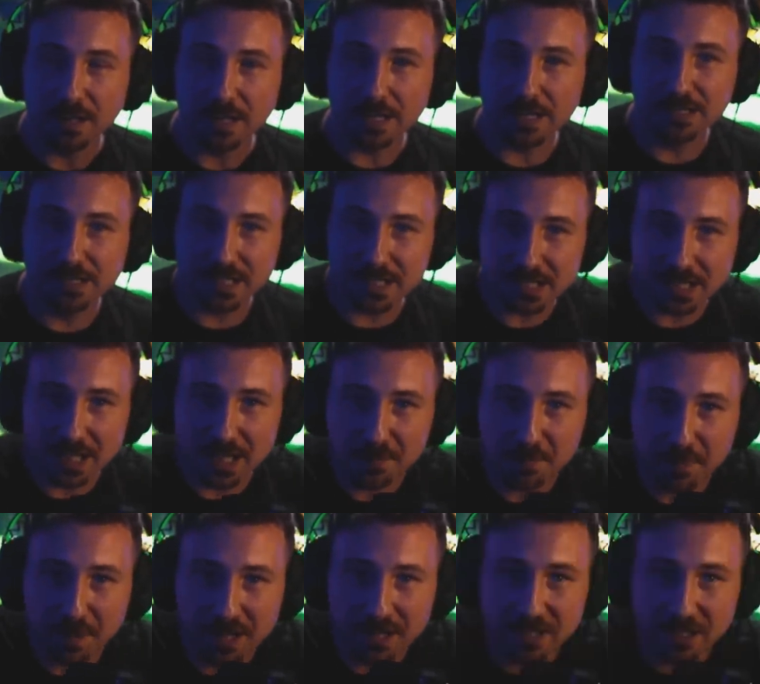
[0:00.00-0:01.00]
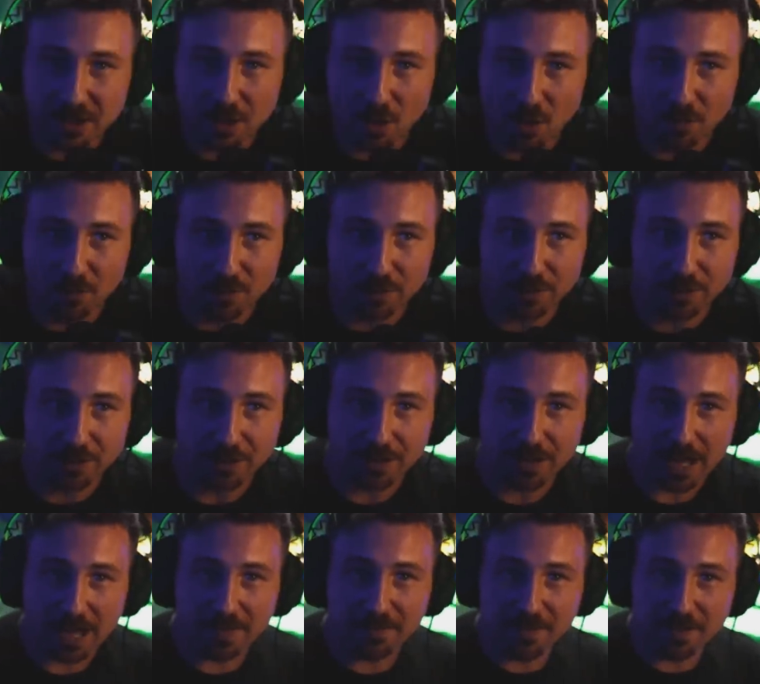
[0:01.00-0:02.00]
is this guy bending over
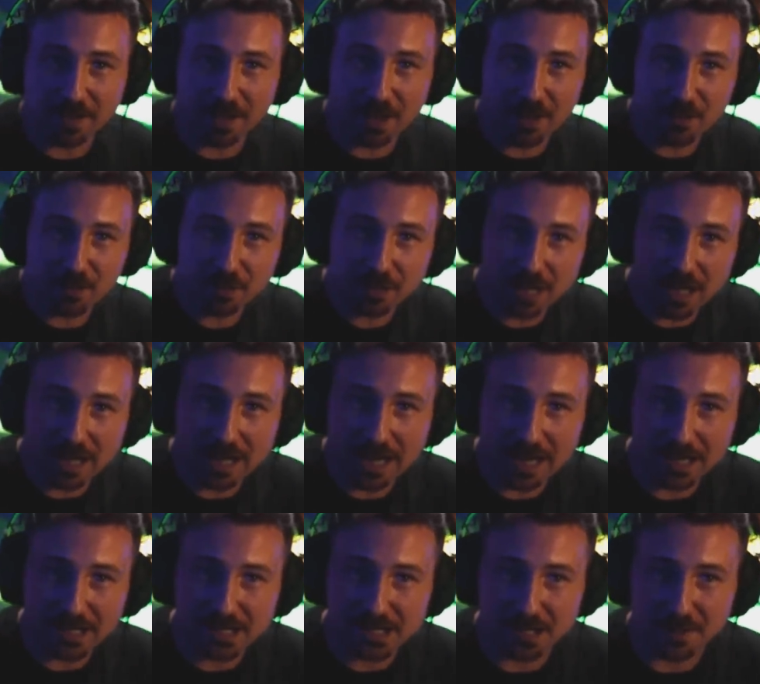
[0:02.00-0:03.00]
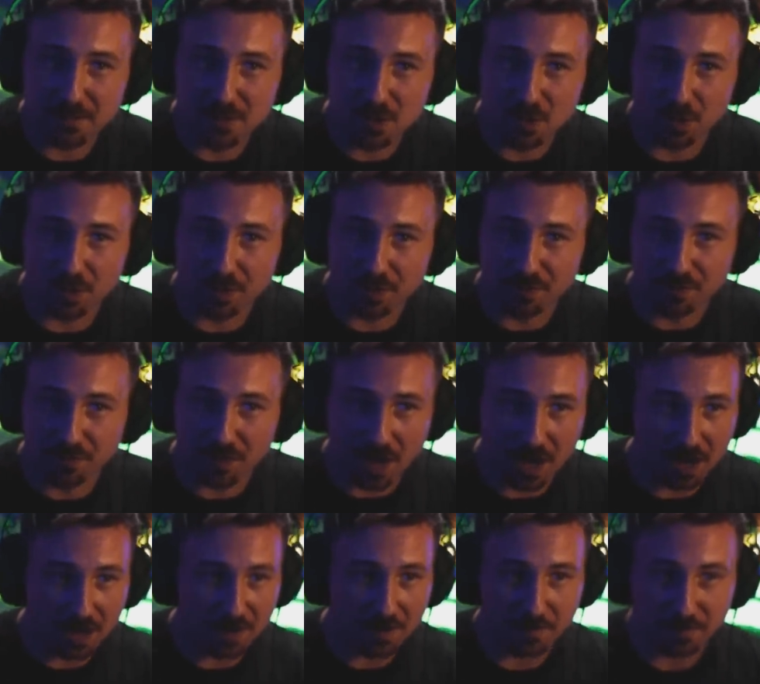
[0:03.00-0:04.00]
and the other guy has some sort of
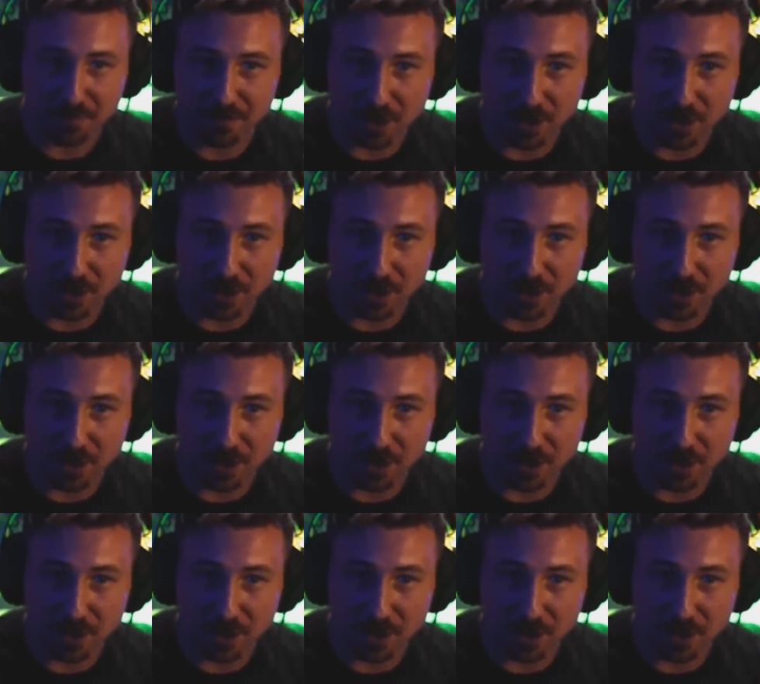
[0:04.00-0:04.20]
uh,